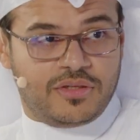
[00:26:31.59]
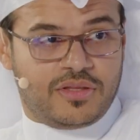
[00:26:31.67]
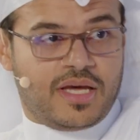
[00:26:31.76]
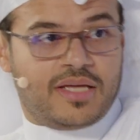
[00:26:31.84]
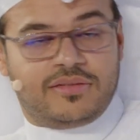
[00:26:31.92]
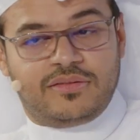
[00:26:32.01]

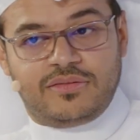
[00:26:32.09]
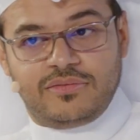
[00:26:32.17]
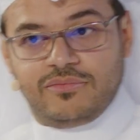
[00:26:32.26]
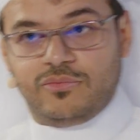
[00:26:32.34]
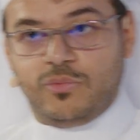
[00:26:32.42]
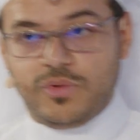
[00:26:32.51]
that
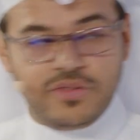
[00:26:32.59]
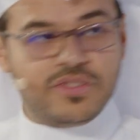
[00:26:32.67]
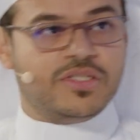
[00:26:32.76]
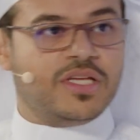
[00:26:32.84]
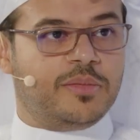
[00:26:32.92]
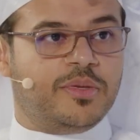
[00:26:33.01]
within
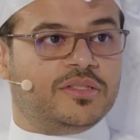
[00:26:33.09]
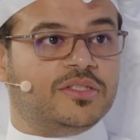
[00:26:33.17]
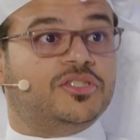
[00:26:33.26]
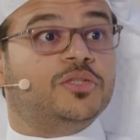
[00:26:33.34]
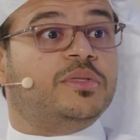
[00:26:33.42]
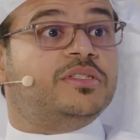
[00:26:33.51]
sustainability
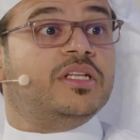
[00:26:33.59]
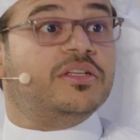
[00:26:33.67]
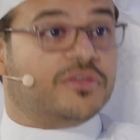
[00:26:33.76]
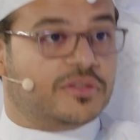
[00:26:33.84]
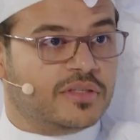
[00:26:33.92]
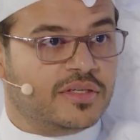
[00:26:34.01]
should be
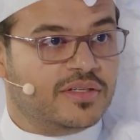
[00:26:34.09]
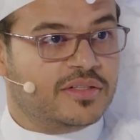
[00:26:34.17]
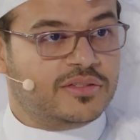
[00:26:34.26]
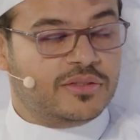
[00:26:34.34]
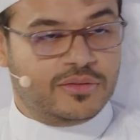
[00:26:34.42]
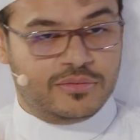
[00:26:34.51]
delivered
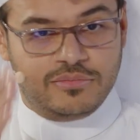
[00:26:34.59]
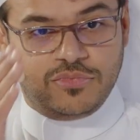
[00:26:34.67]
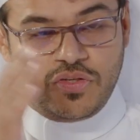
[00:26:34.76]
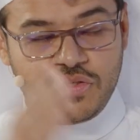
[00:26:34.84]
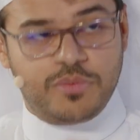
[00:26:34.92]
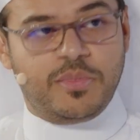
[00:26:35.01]
to
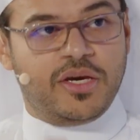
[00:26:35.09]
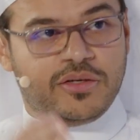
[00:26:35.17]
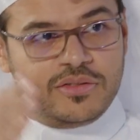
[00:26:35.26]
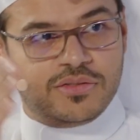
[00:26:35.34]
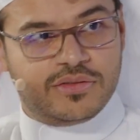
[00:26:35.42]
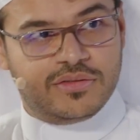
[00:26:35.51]
decision
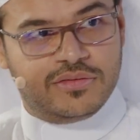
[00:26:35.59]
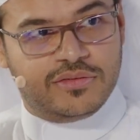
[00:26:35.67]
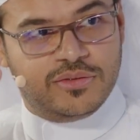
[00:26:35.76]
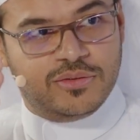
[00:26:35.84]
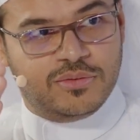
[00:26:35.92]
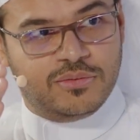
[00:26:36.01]
makers,
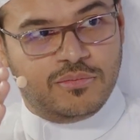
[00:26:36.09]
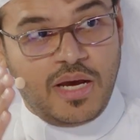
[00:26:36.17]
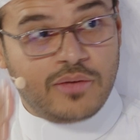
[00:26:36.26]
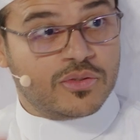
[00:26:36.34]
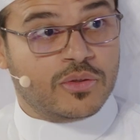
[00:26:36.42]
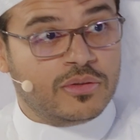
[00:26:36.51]
to
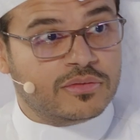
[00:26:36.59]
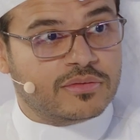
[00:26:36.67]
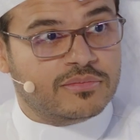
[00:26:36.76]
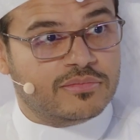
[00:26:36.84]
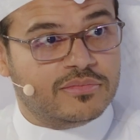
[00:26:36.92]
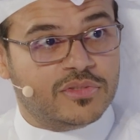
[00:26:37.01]
households,
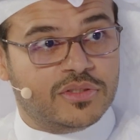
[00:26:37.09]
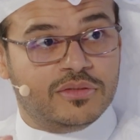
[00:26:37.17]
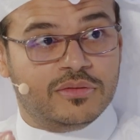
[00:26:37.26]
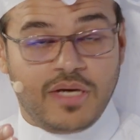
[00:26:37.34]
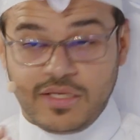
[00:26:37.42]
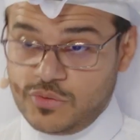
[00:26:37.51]
to
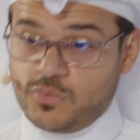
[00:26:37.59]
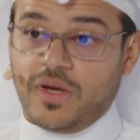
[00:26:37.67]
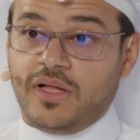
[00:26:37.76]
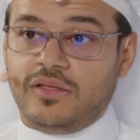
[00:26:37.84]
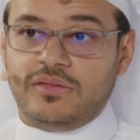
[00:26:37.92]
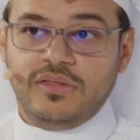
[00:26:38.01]
as
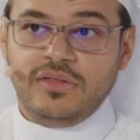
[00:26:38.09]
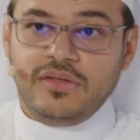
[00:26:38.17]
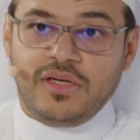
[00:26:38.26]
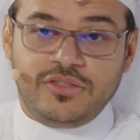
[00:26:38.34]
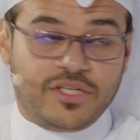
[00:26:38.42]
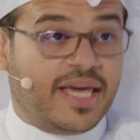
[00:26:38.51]
well
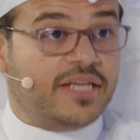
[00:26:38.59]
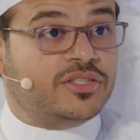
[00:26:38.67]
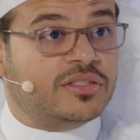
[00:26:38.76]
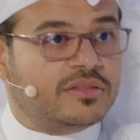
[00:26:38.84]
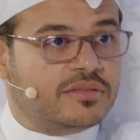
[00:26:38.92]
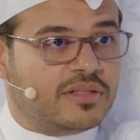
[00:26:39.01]

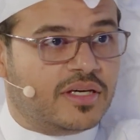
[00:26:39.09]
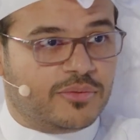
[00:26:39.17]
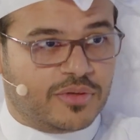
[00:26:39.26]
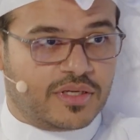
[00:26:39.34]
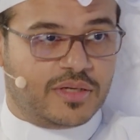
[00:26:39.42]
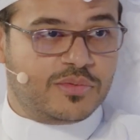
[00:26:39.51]
education. And when it
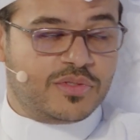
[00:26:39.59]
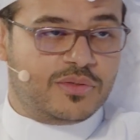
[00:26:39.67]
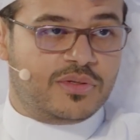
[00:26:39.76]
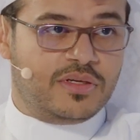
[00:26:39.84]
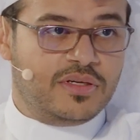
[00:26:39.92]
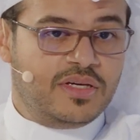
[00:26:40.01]
comes to
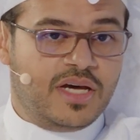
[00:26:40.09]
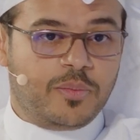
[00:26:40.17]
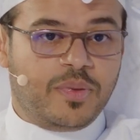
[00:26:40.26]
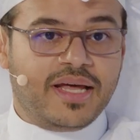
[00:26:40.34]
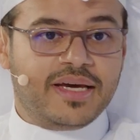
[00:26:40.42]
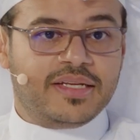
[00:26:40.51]
it,
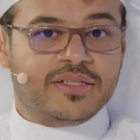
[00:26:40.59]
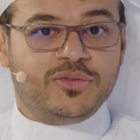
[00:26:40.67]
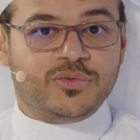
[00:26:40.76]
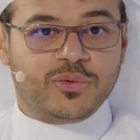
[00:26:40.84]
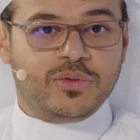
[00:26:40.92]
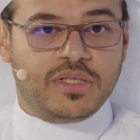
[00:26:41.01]
applying it
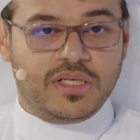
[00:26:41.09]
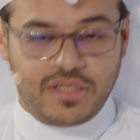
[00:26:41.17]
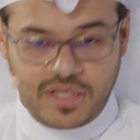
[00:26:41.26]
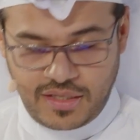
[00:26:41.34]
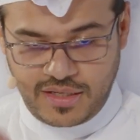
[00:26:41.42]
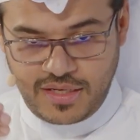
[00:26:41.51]
truly,
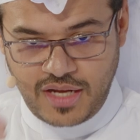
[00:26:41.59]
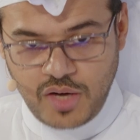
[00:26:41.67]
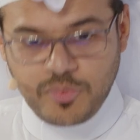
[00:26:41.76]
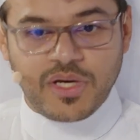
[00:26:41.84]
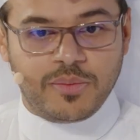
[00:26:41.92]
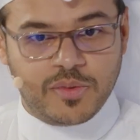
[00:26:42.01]
not an
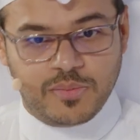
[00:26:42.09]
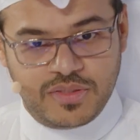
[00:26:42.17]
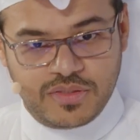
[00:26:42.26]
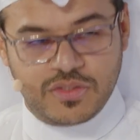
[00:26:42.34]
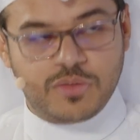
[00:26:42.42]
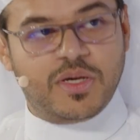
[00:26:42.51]
upcoming
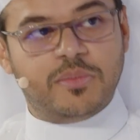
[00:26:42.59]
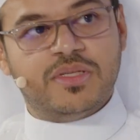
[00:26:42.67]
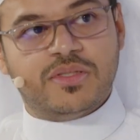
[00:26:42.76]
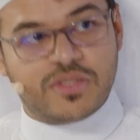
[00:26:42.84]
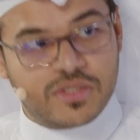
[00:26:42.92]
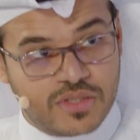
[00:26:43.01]
business, but
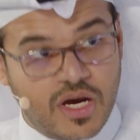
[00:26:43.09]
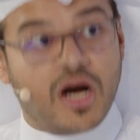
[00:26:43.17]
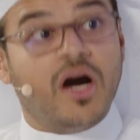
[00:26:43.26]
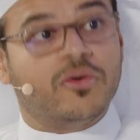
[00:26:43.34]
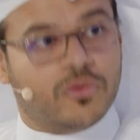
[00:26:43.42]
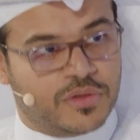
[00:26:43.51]
businesses that
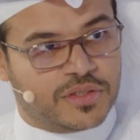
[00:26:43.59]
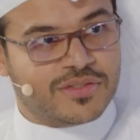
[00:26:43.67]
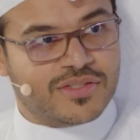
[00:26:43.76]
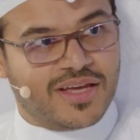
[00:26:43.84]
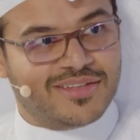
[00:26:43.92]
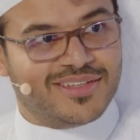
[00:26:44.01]
are already
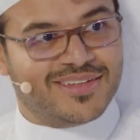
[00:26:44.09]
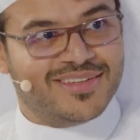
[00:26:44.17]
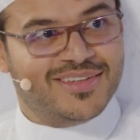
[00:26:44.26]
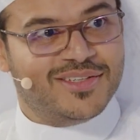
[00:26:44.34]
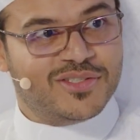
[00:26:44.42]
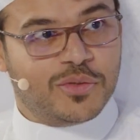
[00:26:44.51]
standing.
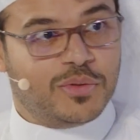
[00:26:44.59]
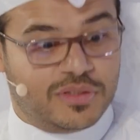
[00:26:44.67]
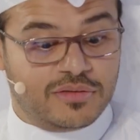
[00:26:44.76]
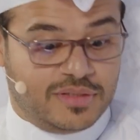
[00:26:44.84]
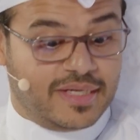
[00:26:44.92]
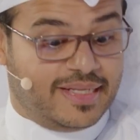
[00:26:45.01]
So we
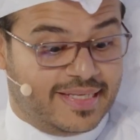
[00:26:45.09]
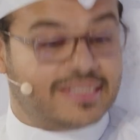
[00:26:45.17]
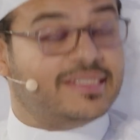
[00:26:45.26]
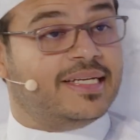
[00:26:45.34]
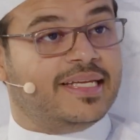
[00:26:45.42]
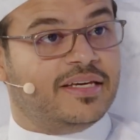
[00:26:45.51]
get
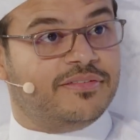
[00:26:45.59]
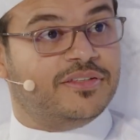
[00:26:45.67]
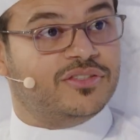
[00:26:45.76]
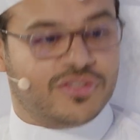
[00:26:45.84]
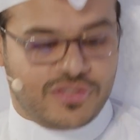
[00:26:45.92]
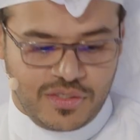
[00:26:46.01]
literally
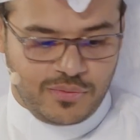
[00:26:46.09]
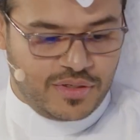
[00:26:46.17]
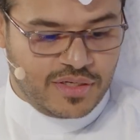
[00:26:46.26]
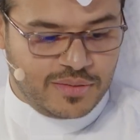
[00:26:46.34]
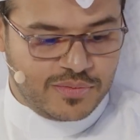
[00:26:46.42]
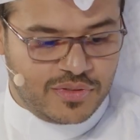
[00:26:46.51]
efficiency when it
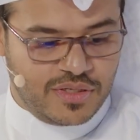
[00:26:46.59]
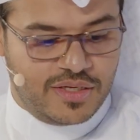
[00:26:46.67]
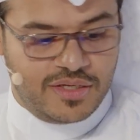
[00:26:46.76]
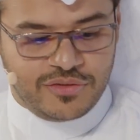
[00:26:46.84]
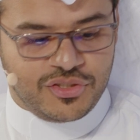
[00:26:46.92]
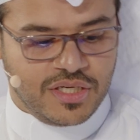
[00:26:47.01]
comes to
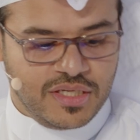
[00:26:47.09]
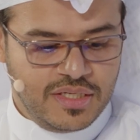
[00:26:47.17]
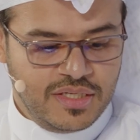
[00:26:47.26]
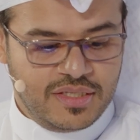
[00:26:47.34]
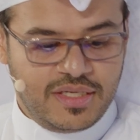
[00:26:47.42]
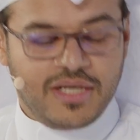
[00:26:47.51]
energy.
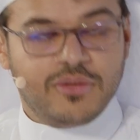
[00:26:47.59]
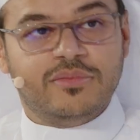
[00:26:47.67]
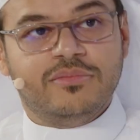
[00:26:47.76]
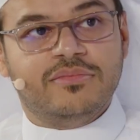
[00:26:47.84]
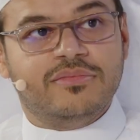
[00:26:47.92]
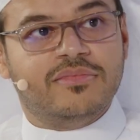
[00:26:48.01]
Now,
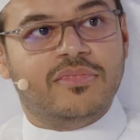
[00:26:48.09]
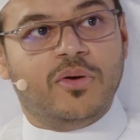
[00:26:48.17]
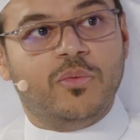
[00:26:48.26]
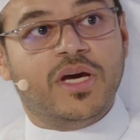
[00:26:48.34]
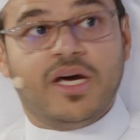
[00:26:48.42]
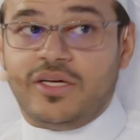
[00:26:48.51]
we
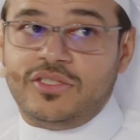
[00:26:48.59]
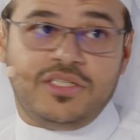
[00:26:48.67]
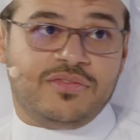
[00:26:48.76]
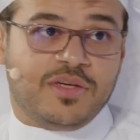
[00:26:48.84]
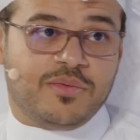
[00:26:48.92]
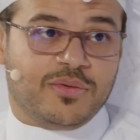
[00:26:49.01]
got to achieve
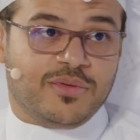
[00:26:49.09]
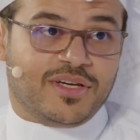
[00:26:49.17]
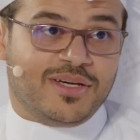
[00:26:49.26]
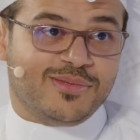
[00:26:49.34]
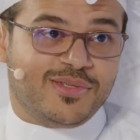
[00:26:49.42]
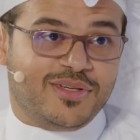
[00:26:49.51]
something when it
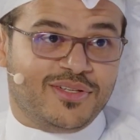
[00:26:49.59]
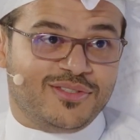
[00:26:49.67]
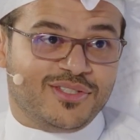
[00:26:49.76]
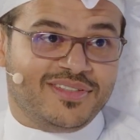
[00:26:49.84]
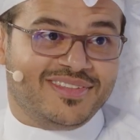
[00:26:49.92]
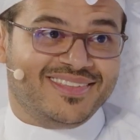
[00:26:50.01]
comes to energy.
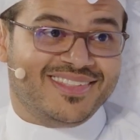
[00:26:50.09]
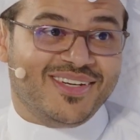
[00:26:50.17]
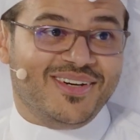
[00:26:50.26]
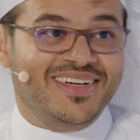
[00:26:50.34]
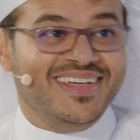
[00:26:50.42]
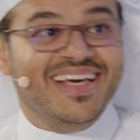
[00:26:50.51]
So
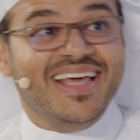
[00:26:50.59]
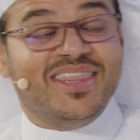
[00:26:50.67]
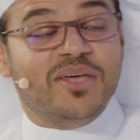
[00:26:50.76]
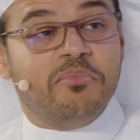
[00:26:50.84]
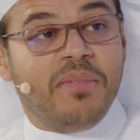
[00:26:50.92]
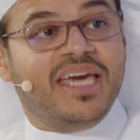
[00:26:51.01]
the
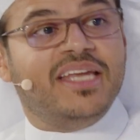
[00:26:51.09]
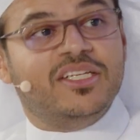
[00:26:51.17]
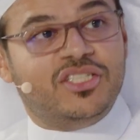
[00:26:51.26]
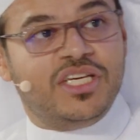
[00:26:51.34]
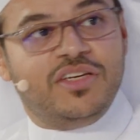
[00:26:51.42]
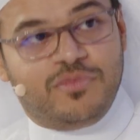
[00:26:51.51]
main
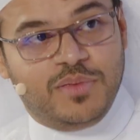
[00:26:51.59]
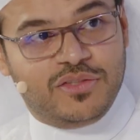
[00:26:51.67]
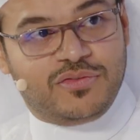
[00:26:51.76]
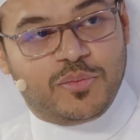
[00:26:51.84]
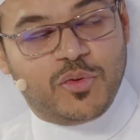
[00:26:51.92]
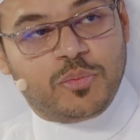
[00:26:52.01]
achievement
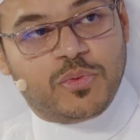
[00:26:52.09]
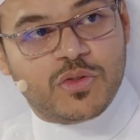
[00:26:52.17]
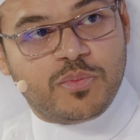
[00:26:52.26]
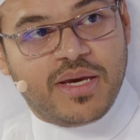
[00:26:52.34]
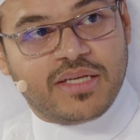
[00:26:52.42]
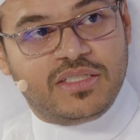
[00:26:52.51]
from your
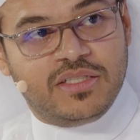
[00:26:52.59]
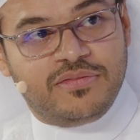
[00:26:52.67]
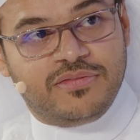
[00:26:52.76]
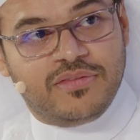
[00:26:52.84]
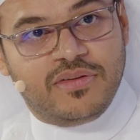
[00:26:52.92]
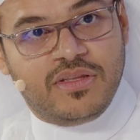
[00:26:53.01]
perspective
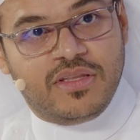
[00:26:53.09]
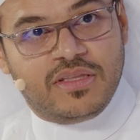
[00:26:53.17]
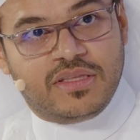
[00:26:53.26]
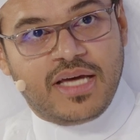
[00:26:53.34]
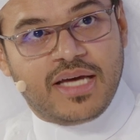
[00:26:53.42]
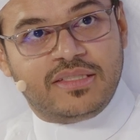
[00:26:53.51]

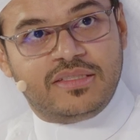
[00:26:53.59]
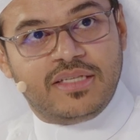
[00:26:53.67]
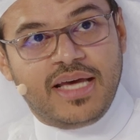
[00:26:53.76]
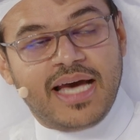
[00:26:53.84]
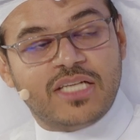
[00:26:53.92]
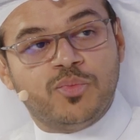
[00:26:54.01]
that
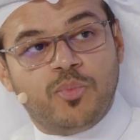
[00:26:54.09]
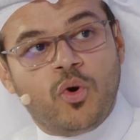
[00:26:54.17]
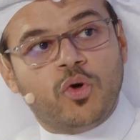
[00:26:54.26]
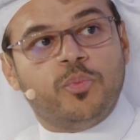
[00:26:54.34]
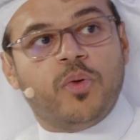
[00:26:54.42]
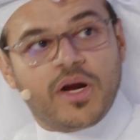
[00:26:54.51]
has more
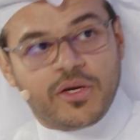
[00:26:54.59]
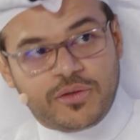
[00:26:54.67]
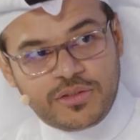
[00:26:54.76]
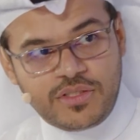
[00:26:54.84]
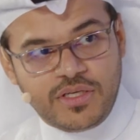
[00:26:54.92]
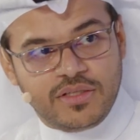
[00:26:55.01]

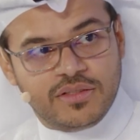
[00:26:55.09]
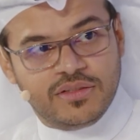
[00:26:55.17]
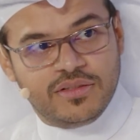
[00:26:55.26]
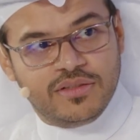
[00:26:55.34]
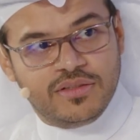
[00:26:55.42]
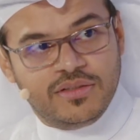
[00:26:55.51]
priority
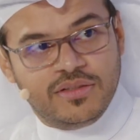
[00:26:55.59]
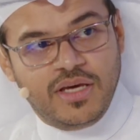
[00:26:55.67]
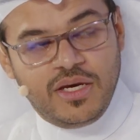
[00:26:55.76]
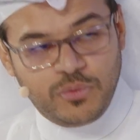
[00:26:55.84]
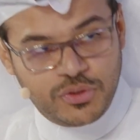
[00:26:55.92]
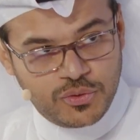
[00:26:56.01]
and
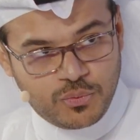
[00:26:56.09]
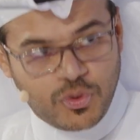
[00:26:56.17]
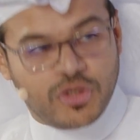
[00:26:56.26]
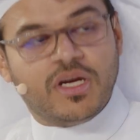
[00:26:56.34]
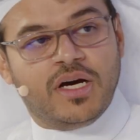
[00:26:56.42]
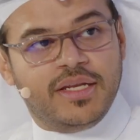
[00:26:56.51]
we should
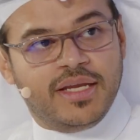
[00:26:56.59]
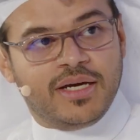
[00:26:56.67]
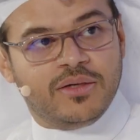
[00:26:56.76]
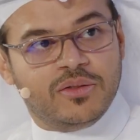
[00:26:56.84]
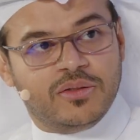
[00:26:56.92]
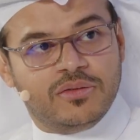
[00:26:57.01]
work on now
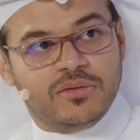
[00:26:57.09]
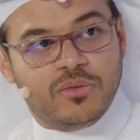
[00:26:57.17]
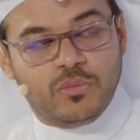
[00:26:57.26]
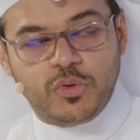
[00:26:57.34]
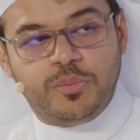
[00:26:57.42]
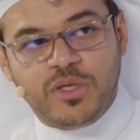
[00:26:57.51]

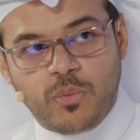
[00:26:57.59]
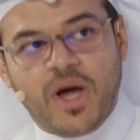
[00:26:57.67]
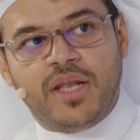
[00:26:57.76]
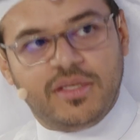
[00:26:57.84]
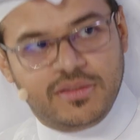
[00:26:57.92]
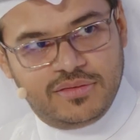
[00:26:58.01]
would be what
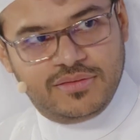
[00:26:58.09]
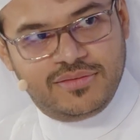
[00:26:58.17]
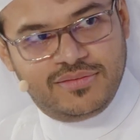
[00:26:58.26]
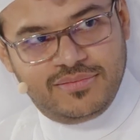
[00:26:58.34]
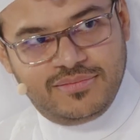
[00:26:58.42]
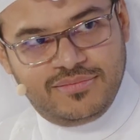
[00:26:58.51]

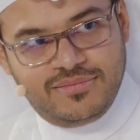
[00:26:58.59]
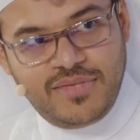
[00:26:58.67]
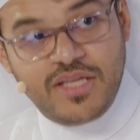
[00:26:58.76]
in